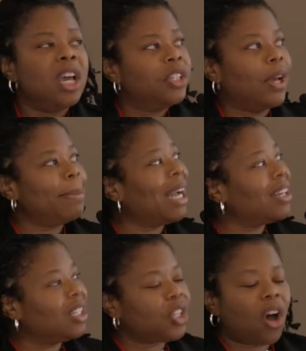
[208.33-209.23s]
So I'm not
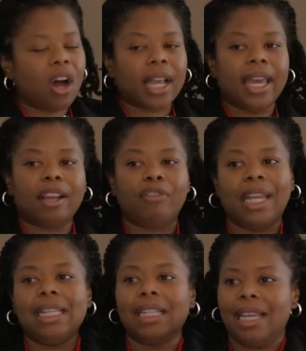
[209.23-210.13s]
going to talk at
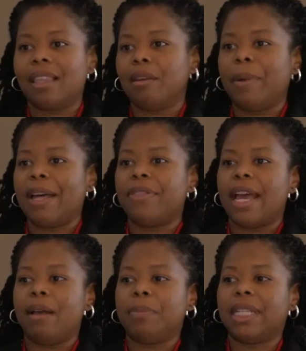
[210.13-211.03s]
great length about
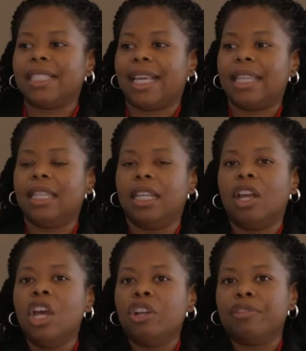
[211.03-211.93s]
that because I think
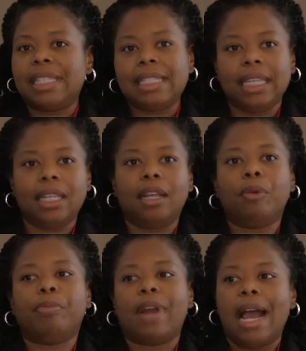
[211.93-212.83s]
Christina
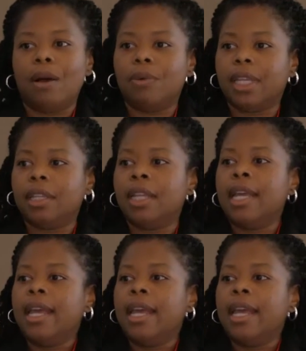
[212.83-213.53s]
Brown